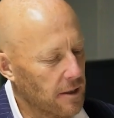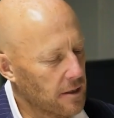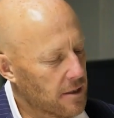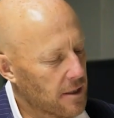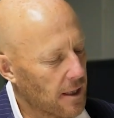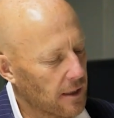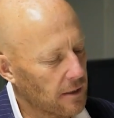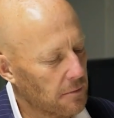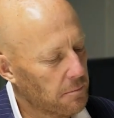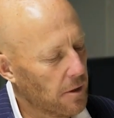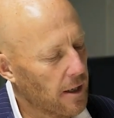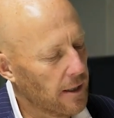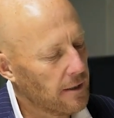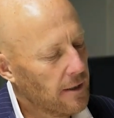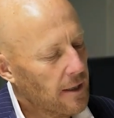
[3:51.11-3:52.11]
are you saying that
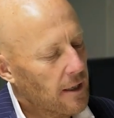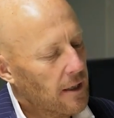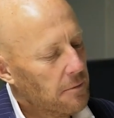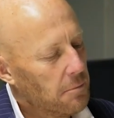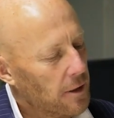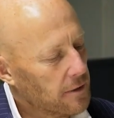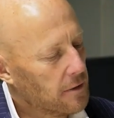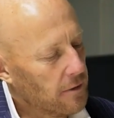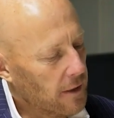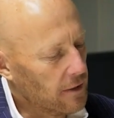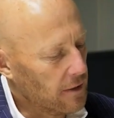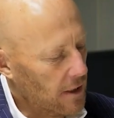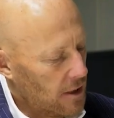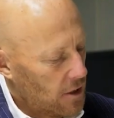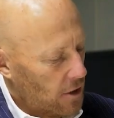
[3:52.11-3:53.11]
by
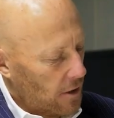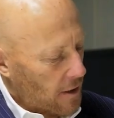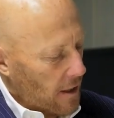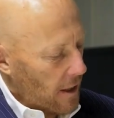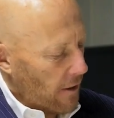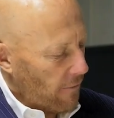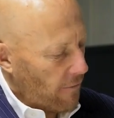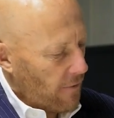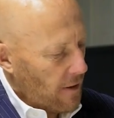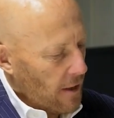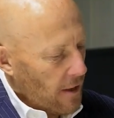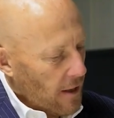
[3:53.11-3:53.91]
doing this, you're kind of